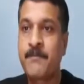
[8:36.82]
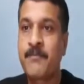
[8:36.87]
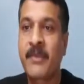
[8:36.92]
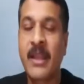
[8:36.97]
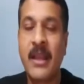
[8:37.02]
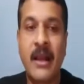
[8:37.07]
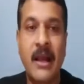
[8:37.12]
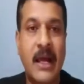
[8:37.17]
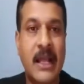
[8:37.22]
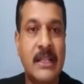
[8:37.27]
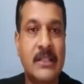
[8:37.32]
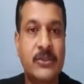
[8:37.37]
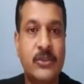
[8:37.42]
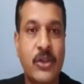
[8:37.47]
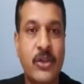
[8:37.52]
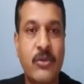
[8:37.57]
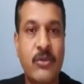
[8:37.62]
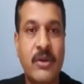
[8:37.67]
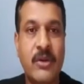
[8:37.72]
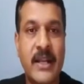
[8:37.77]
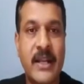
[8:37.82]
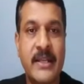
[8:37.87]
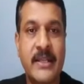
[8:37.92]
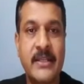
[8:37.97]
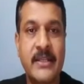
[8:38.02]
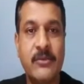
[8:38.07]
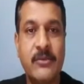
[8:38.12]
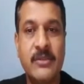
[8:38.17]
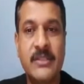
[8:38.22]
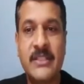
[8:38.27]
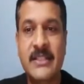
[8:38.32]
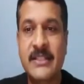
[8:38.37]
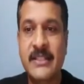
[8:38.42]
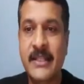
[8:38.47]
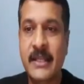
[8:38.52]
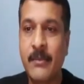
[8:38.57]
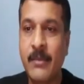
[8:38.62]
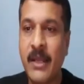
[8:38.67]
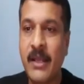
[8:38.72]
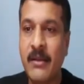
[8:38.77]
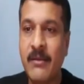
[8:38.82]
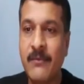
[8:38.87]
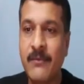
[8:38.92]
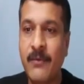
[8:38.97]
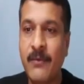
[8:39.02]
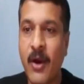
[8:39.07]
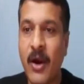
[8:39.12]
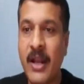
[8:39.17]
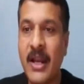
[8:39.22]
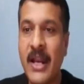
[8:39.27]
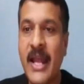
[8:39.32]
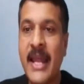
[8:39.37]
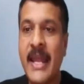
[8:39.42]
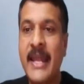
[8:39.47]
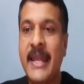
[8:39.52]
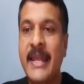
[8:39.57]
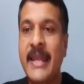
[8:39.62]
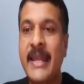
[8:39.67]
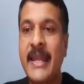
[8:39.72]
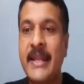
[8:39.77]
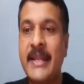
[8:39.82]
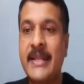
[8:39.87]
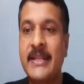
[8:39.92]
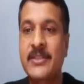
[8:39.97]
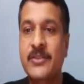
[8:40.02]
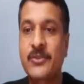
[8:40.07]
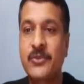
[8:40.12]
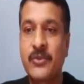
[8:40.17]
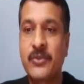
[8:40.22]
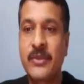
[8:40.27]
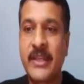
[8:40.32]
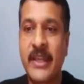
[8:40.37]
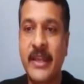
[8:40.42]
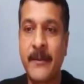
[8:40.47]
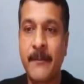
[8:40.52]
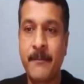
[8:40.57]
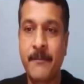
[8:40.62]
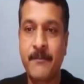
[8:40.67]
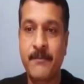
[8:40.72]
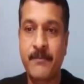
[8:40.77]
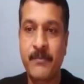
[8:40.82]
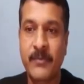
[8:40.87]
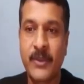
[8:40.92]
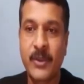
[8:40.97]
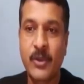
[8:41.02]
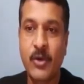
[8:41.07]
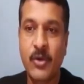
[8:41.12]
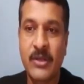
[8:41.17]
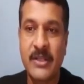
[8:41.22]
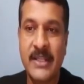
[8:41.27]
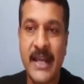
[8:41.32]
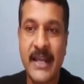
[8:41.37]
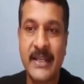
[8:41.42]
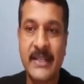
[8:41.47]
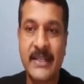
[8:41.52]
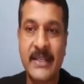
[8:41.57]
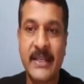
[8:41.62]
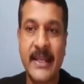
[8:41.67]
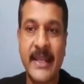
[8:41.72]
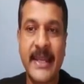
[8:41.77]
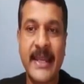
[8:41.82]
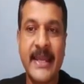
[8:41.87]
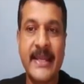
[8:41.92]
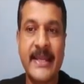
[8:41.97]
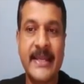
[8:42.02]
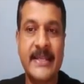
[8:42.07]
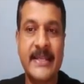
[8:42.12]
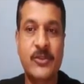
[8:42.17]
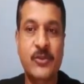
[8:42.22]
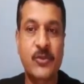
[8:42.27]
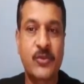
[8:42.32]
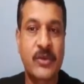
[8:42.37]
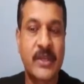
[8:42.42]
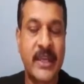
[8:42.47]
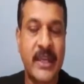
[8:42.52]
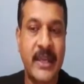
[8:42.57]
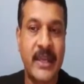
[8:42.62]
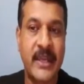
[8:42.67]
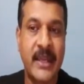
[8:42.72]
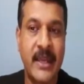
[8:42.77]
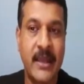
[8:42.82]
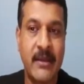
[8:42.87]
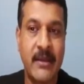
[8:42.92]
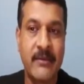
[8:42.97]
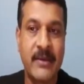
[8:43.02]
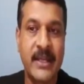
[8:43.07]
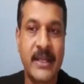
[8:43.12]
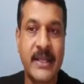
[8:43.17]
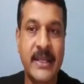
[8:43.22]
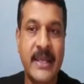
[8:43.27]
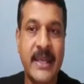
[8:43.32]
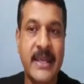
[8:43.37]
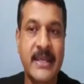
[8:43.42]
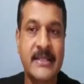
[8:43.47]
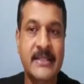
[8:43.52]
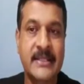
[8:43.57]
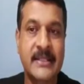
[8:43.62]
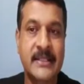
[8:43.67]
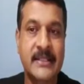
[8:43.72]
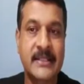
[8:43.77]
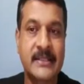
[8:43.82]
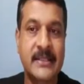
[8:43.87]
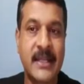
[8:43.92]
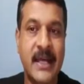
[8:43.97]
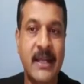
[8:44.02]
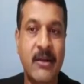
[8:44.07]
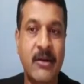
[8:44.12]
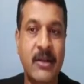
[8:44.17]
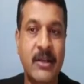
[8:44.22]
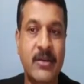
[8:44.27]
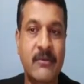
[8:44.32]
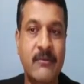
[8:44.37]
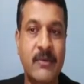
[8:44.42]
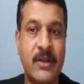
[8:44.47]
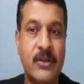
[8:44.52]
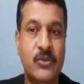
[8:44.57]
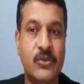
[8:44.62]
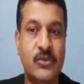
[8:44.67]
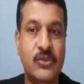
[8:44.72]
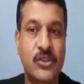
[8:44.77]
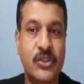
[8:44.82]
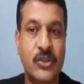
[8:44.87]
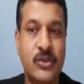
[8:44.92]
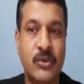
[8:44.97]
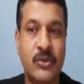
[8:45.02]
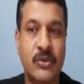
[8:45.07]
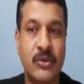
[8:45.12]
Also you continue this table for a raised to k. Note that here a raised to k, where k is greater than or equal to 0.